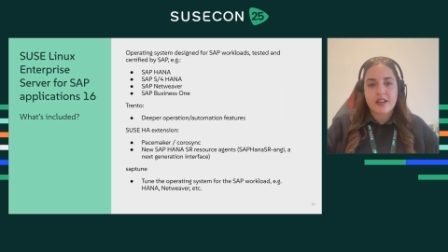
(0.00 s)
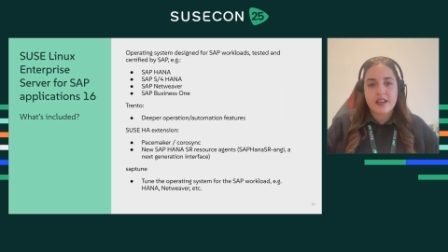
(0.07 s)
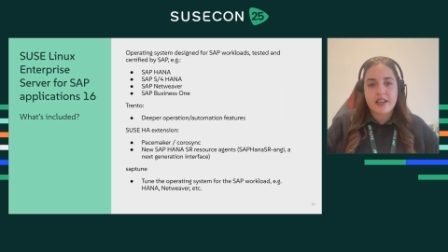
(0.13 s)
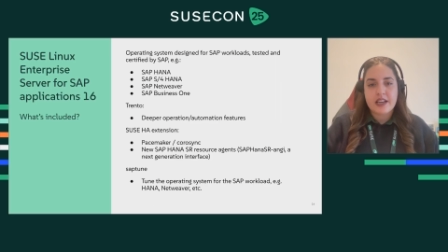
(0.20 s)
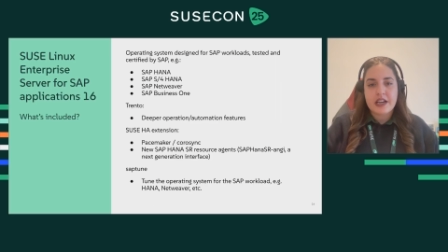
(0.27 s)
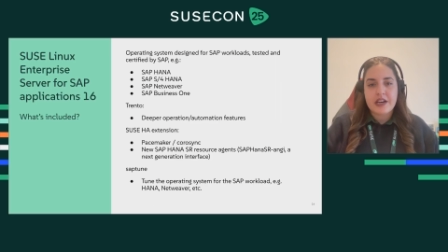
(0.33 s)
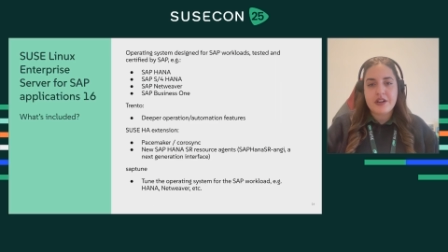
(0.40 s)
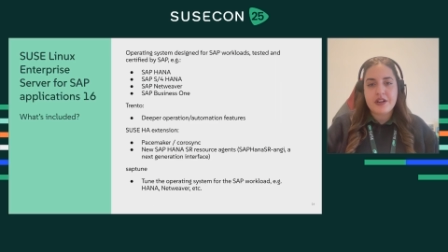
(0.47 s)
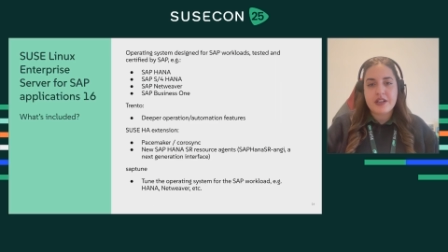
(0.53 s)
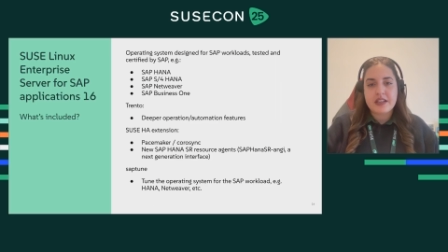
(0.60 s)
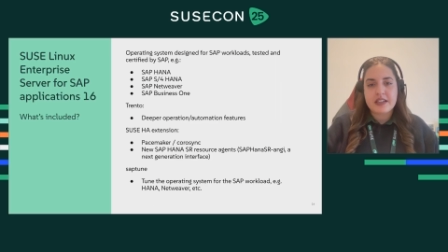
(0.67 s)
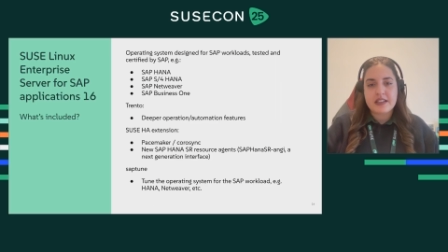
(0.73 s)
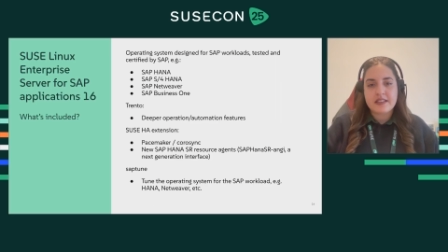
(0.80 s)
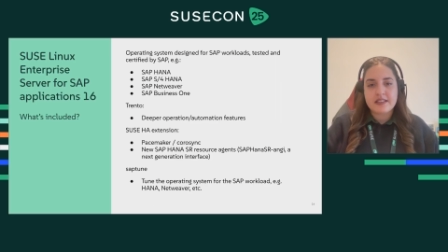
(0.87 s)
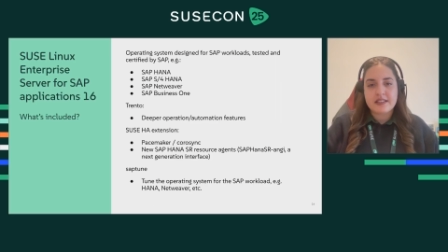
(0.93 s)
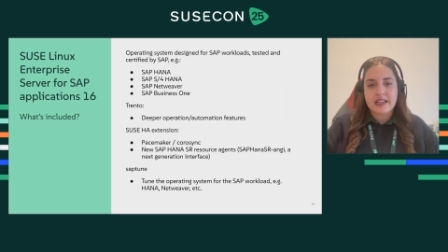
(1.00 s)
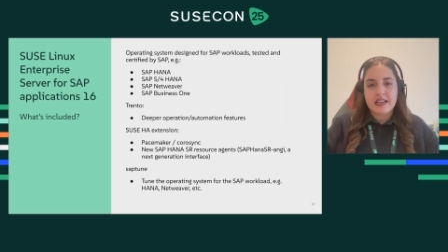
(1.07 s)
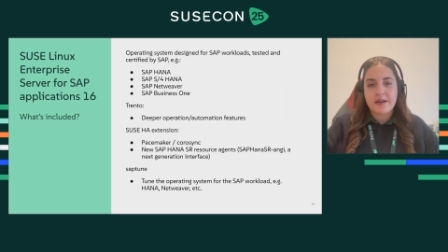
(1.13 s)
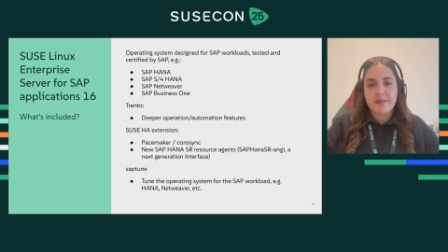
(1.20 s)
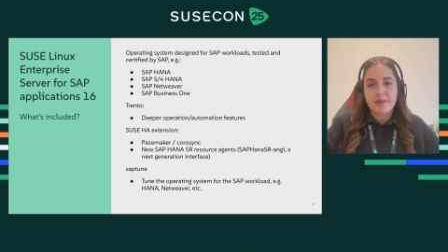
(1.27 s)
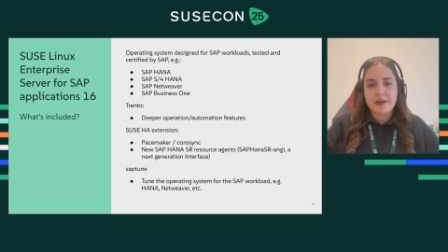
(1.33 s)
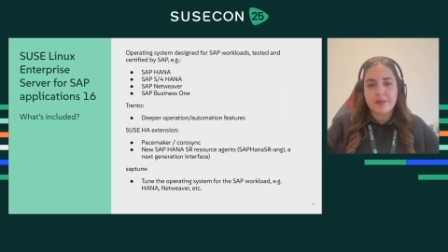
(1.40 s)
Here you can
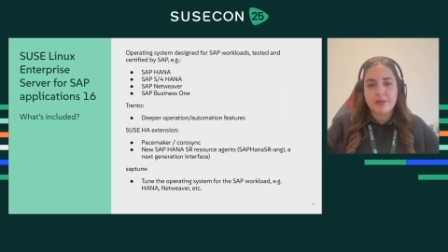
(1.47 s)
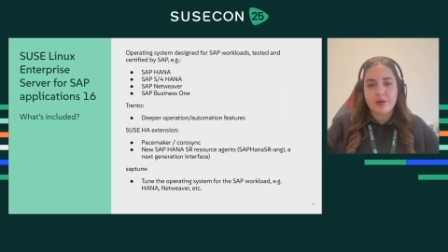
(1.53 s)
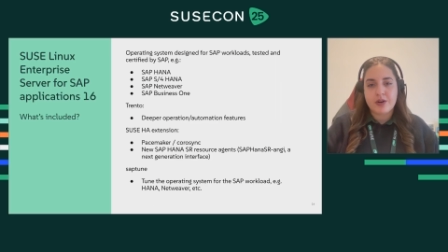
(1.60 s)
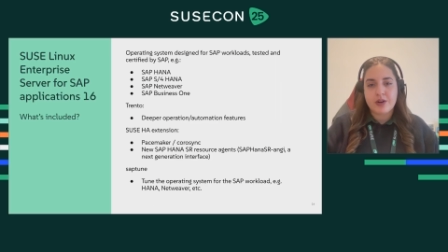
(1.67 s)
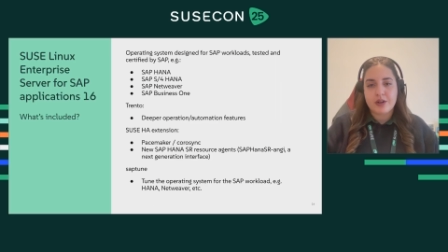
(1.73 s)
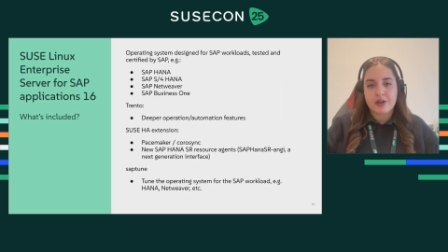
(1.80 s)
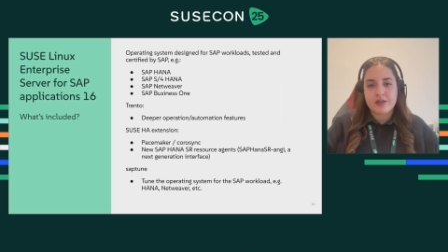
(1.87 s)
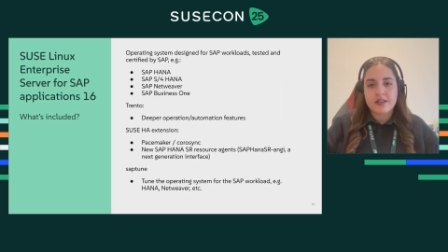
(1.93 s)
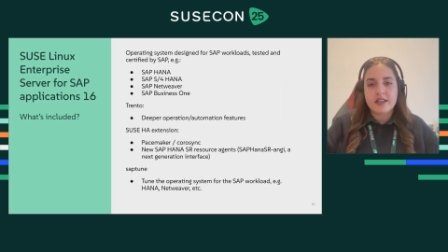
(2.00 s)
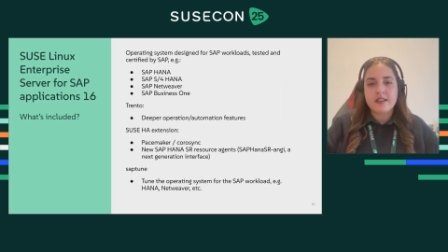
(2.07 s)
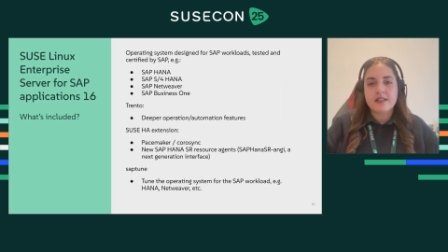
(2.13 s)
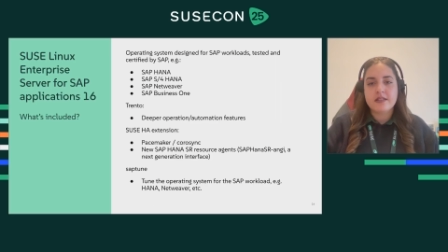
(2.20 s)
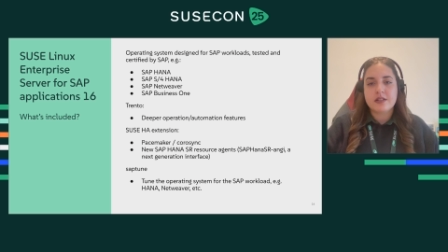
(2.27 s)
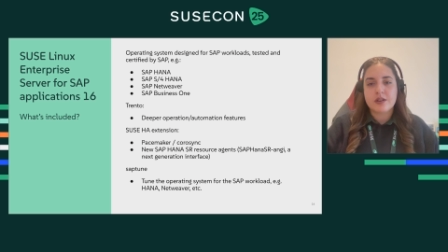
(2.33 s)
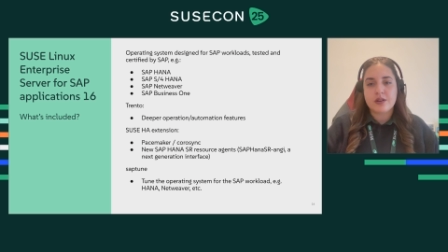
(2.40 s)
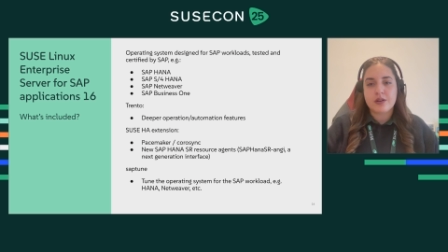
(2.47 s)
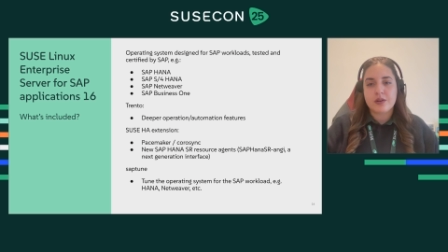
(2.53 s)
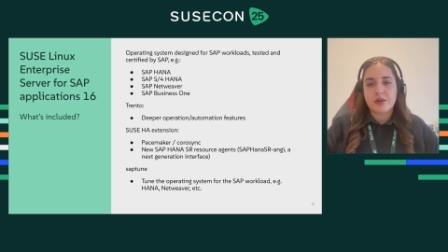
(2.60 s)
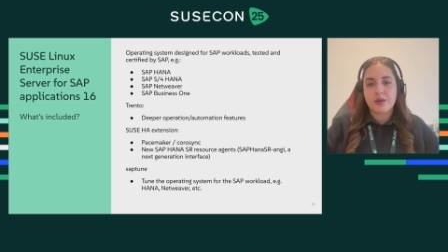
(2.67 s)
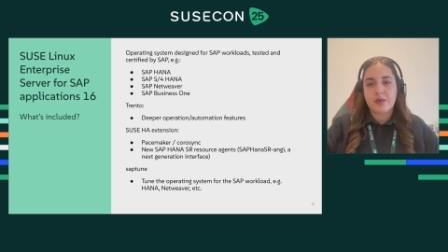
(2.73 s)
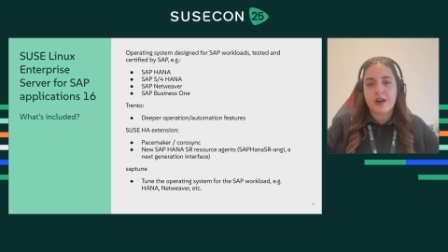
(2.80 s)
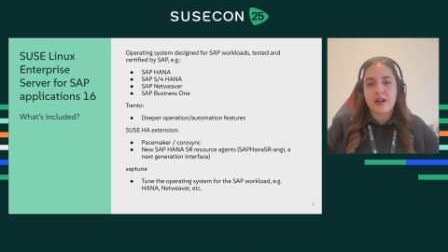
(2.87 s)
see a bit more context
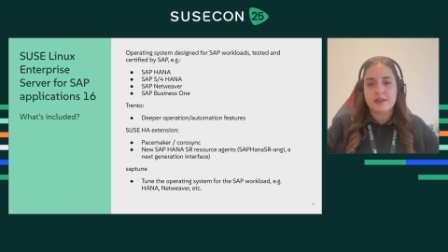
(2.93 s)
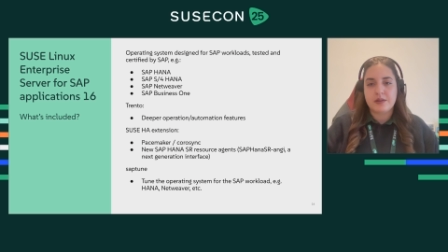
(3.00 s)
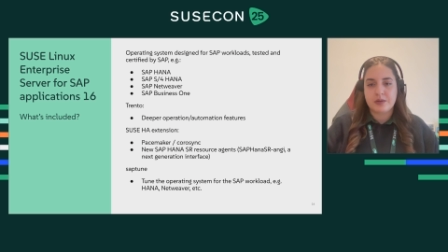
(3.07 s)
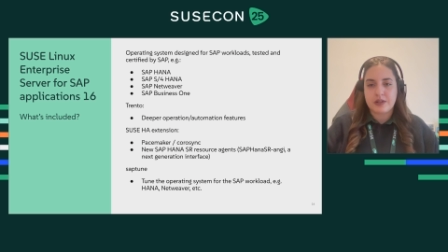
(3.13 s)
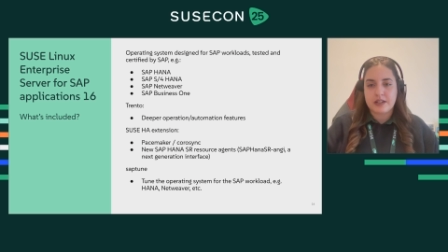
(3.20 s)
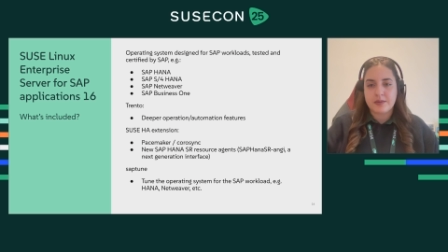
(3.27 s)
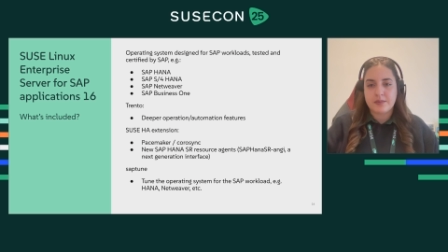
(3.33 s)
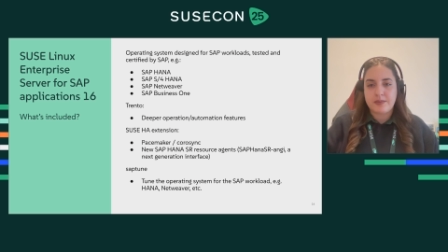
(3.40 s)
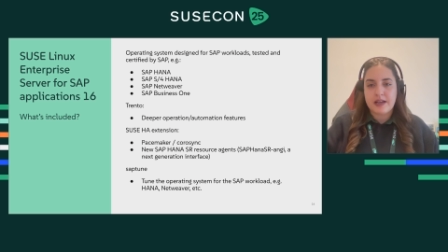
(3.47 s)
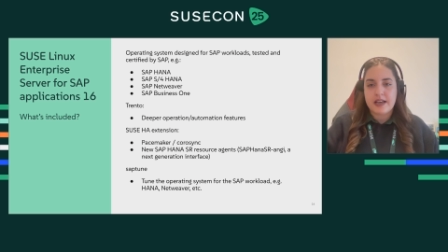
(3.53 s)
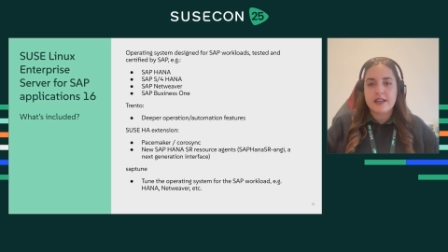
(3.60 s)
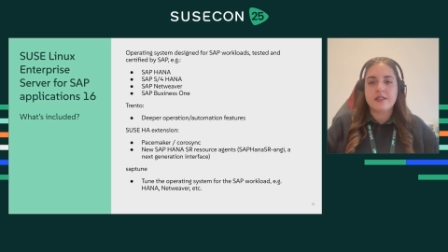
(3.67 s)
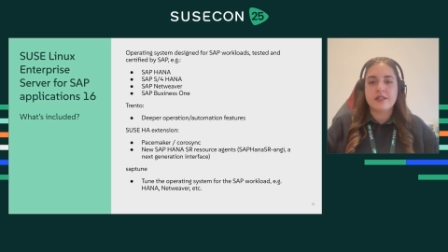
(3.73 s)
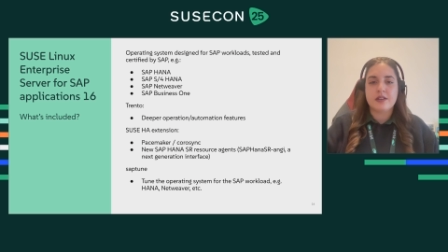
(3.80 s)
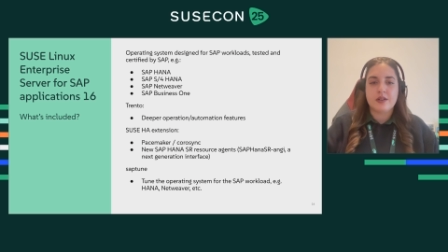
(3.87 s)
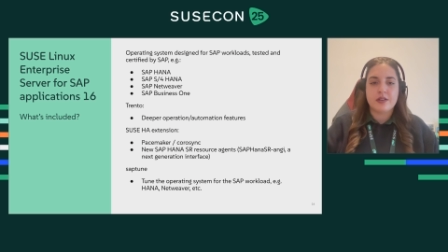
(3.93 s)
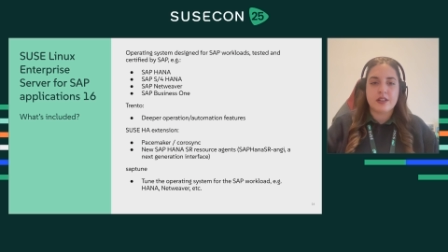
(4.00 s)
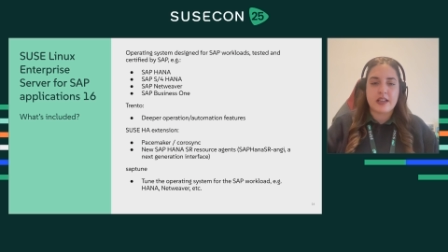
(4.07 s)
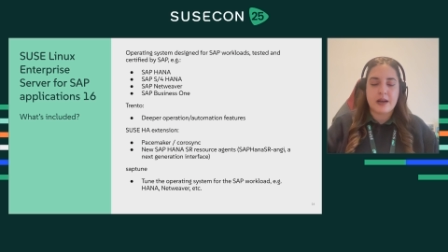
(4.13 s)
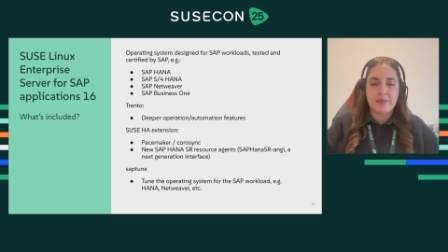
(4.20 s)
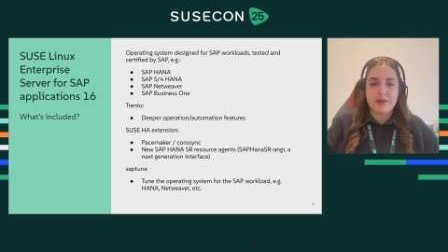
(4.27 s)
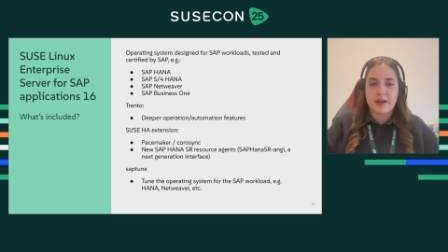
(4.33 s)
on what to expect on
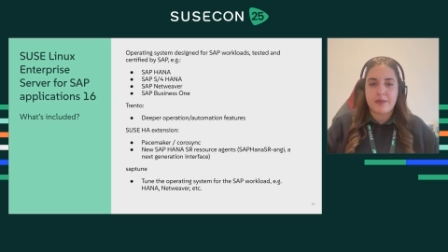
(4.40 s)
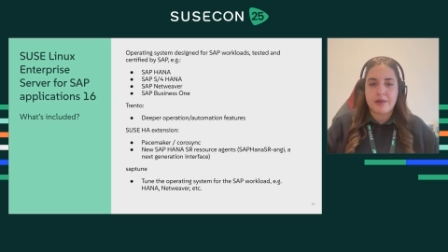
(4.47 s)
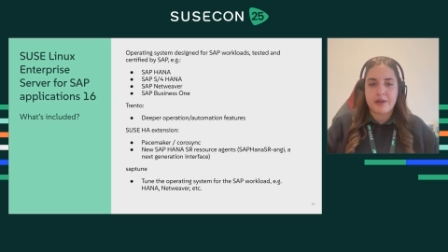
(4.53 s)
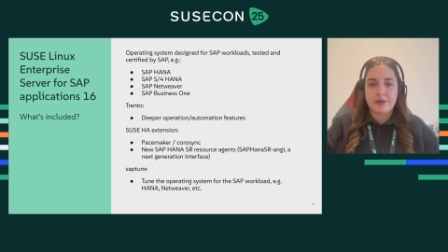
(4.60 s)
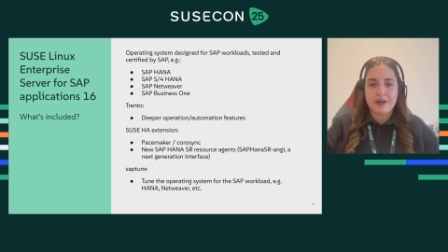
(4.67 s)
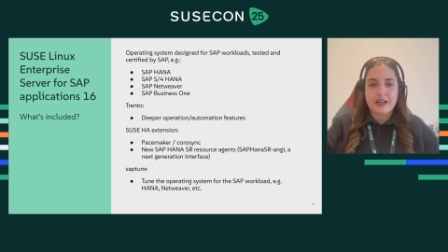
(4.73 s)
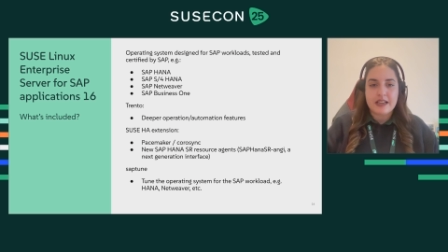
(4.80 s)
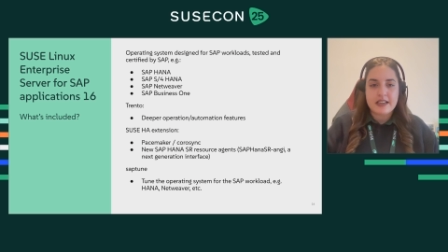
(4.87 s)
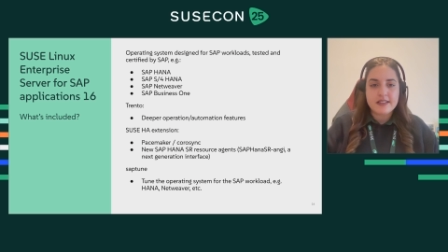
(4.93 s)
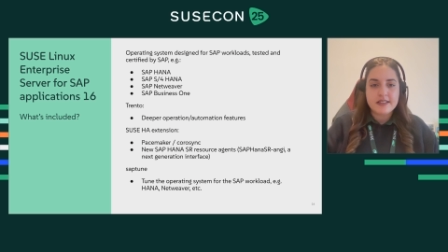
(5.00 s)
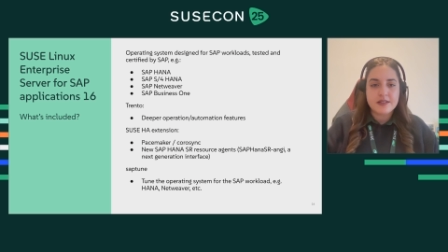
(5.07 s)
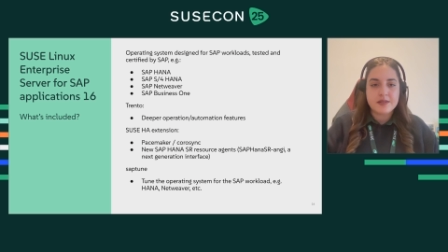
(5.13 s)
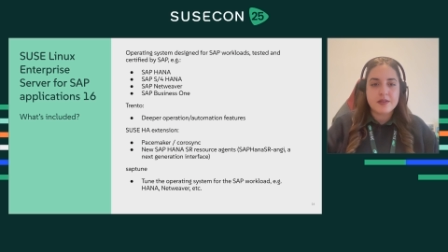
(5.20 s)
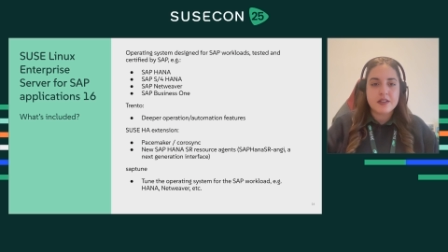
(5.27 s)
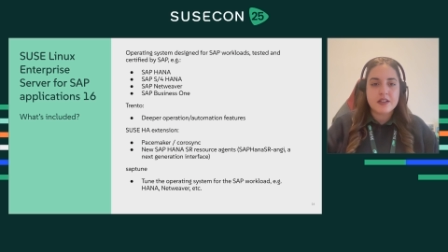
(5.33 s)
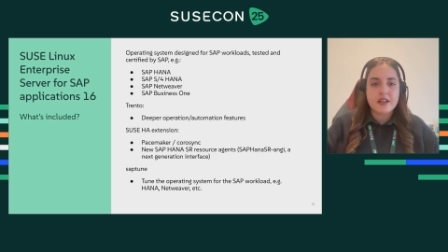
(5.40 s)
the upcoming release.